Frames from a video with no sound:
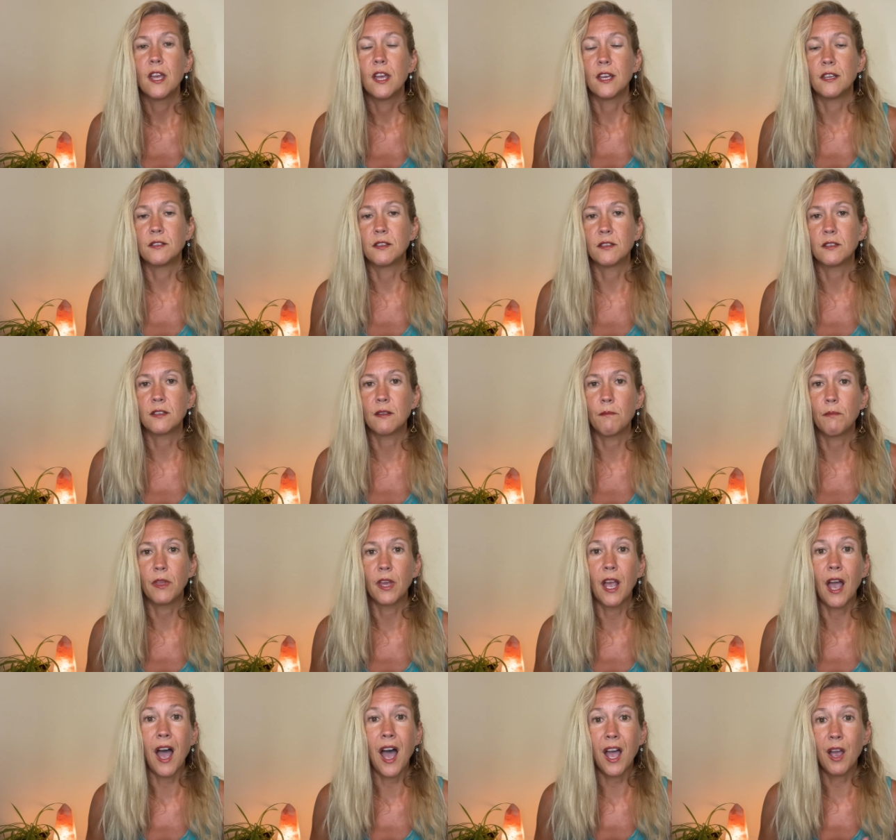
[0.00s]
Is this
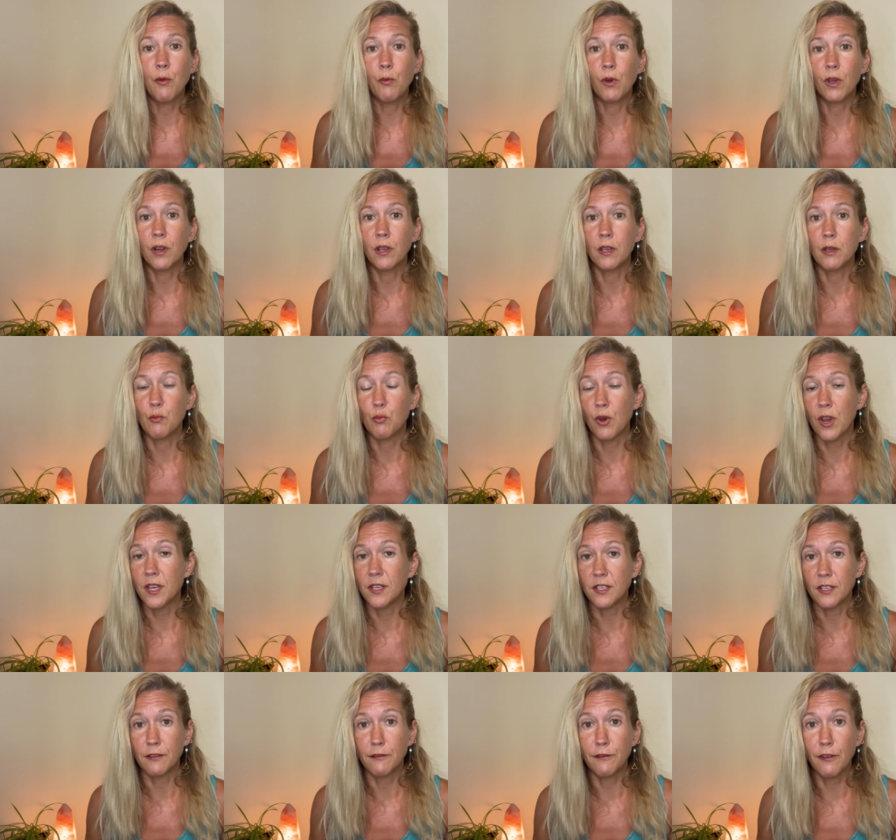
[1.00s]
something I want to
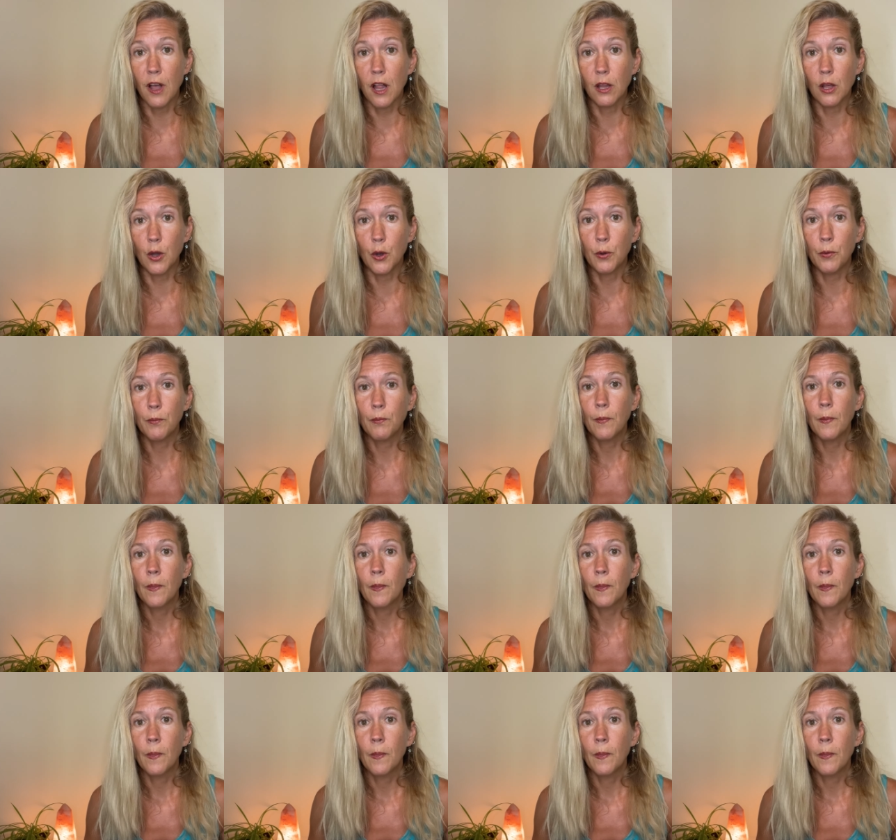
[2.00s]
embrace and follow?